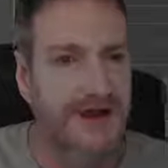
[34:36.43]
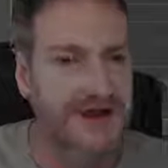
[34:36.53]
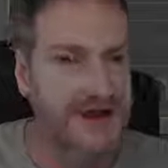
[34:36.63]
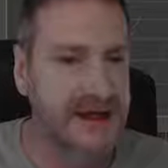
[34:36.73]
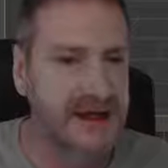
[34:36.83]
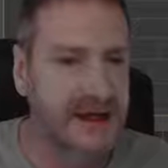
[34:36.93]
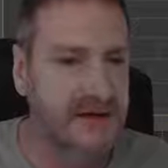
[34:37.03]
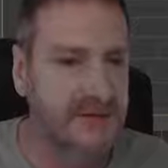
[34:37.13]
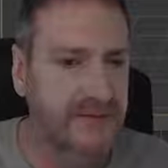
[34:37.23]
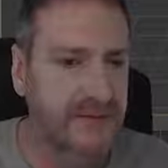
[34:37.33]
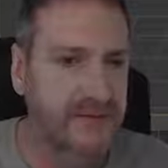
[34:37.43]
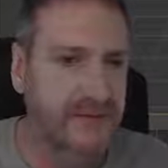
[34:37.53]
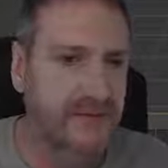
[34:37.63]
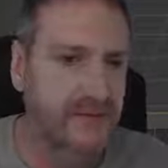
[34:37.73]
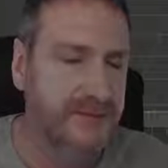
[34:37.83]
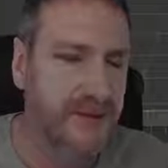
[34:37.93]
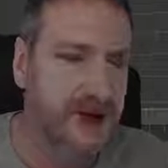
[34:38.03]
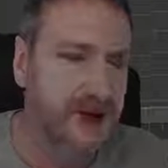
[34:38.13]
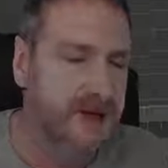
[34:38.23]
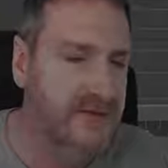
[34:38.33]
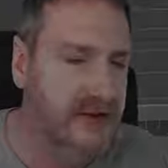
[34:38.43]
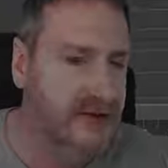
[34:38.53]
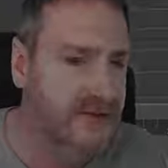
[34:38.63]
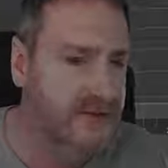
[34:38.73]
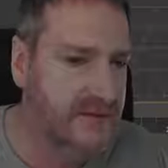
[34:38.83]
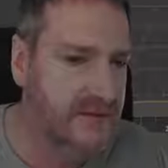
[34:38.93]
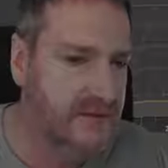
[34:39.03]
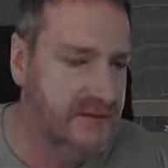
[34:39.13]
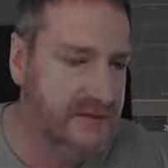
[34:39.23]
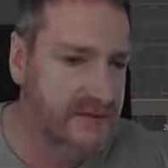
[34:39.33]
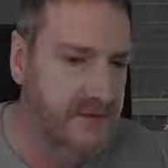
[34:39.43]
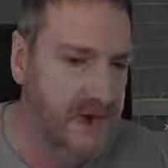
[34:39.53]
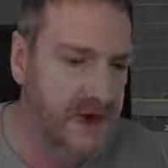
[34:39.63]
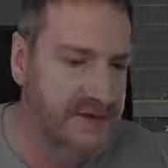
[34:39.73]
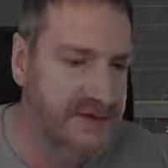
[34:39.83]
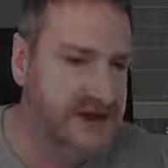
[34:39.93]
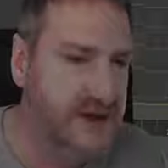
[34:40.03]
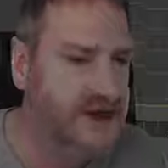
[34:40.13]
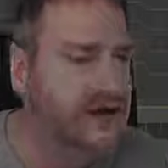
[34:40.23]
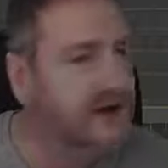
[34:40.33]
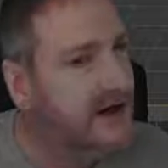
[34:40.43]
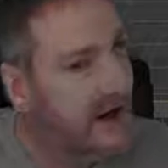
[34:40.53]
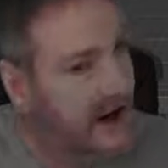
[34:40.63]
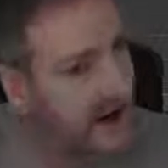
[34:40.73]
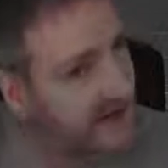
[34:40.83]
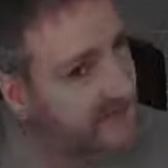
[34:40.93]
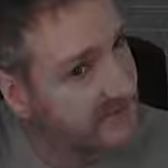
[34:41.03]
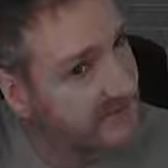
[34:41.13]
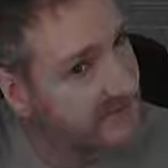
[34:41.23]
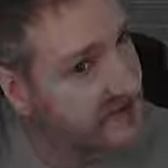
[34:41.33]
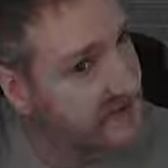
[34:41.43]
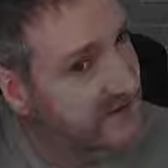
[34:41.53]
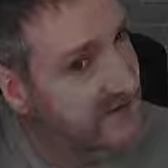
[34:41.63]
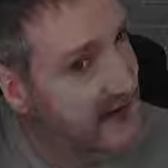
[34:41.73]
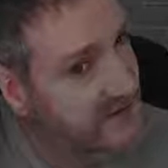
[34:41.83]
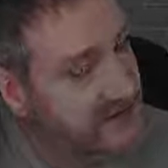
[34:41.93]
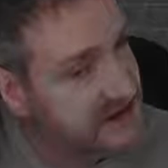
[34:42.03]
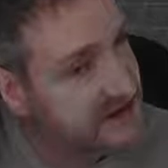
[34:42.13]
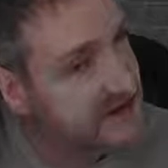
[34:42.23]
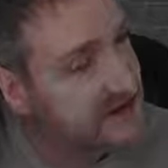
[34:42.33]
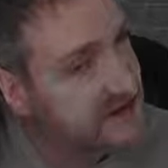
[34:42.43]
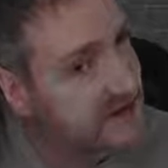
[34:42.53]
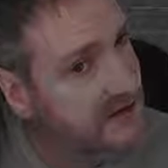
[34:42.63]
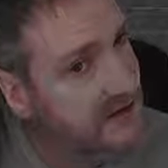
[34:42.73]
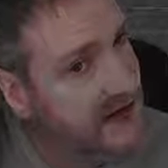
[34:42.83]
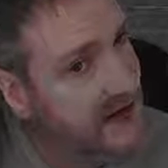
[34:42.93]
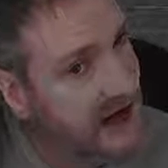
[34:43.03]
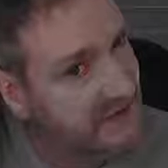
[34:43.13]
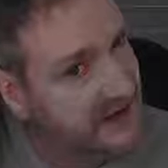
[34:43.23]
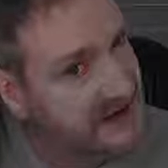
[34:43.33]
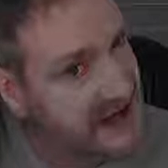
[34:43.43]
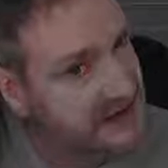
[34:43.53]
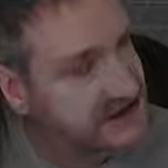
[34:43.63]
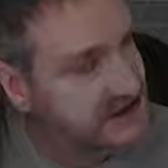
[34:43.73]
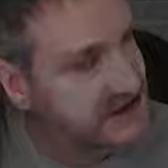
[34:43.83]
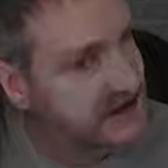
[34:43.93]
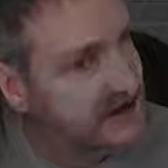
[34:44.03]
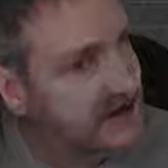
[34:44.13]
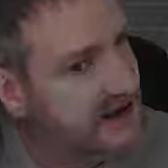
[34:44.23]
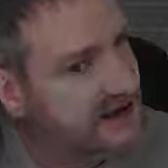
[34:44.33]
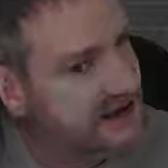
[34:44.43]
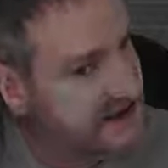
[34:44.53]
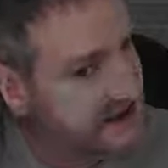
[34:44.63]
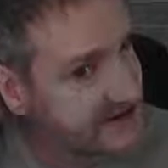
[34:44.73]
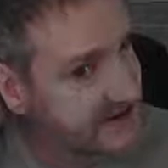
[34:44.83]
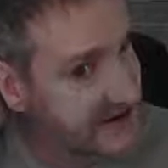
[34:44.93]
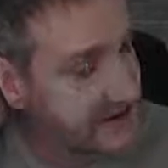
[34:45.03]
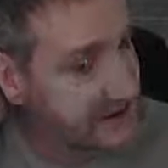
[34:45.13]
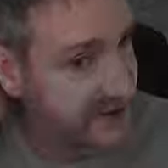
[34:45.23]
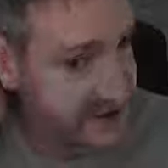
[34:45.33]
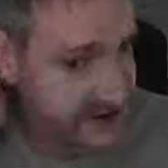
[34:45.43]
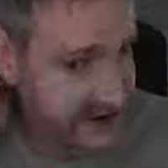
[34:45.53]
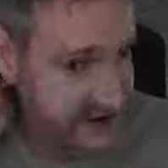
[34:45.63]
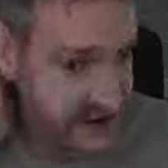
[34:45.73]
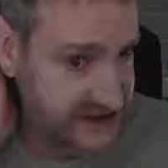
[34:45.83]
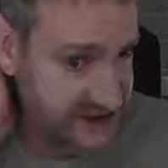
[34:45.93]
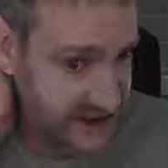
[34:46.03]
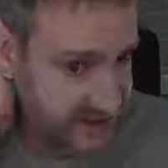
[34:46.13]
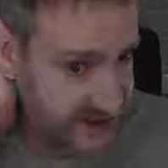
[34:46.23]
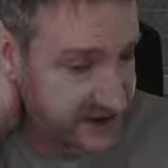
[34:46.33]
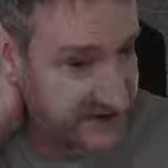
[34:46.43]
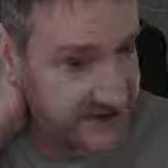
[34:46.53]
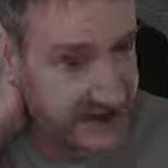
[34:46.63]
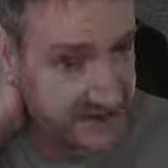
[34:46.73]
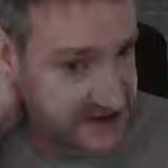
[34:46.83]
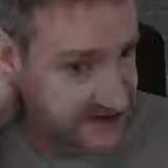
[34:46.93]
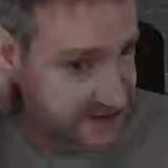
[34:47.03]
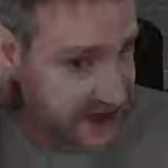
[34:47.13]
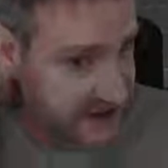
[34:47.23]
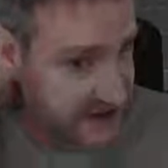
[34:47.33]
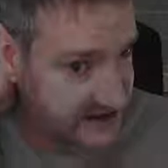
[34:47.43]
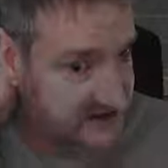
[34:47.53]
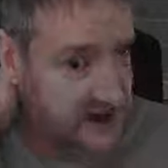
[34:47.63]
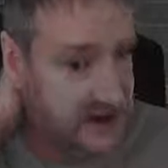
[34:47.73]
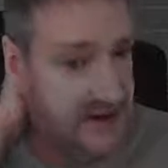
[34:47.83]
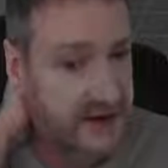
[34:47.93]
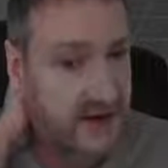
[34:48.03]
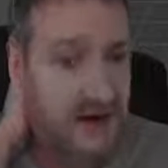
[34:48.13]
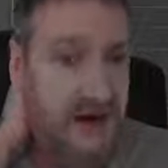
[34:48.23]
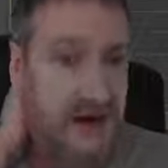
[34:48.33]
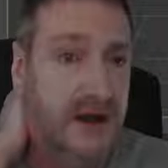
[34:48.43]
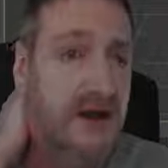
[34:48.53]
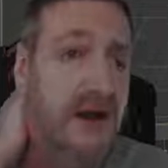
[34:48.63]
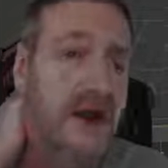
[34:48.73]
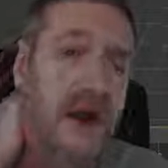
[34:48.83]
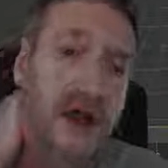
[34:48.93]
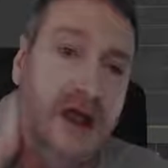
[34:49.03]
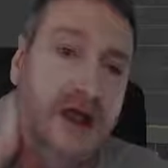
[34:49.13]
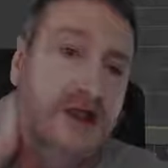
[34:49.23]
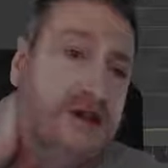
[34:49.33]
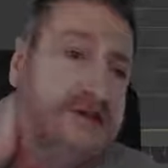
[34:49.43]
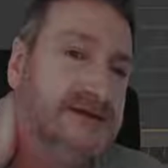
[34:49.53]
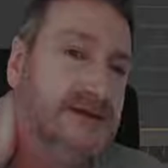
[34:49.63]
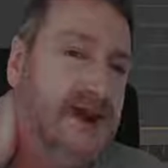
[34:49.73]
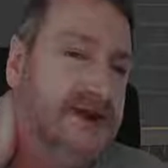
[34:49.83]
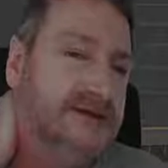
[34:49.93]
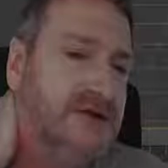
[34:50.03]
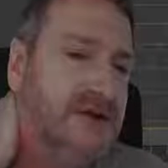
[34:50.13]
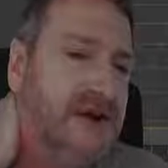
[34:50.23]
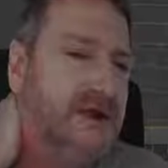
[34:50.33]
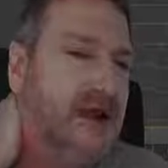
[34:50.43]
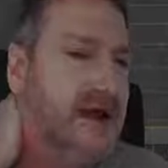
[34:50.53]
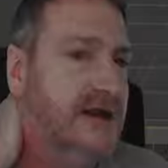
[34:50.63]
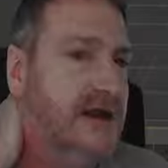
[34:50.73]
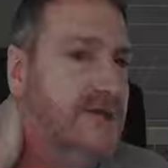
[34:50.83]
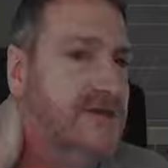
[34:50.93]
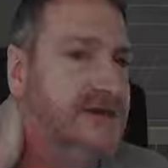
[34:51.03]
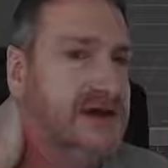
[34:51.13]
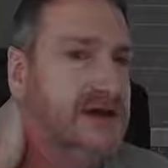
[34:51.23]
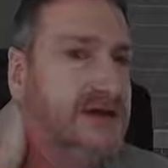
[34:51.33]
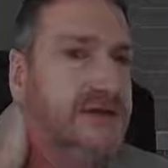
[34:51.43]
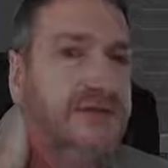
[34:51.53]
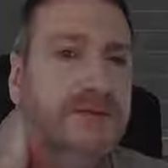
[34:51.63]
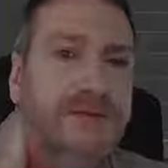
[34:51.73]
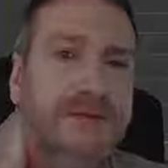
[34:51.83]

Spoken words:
Now this thing here, I've designed it, I've UV mapped it, but I haven't textured it yet. And this will be a good project to texture up in Substance Painter next week, I think. This is a pedestal that lady lamp will sit on.